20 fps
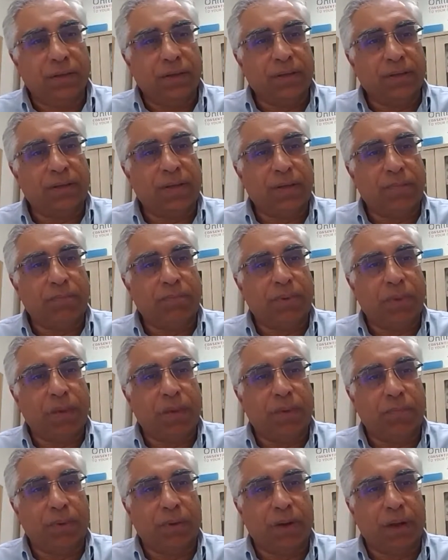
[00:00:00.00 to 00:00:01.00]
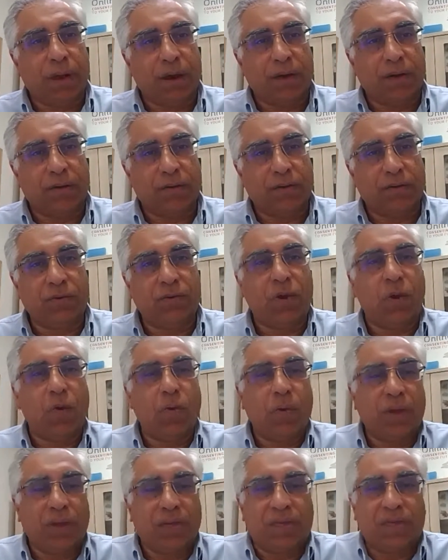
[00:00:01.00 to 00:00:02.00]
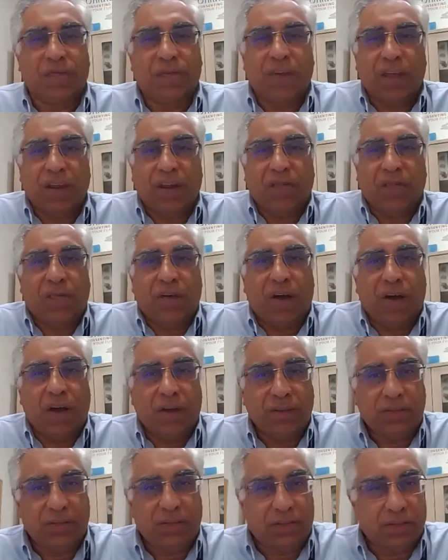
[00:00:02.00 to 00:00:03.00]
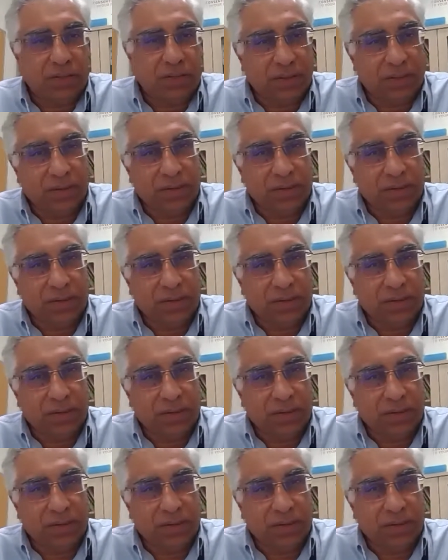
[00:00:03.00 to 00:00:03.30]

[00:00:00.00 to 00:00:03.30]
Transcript: Some people are going very fast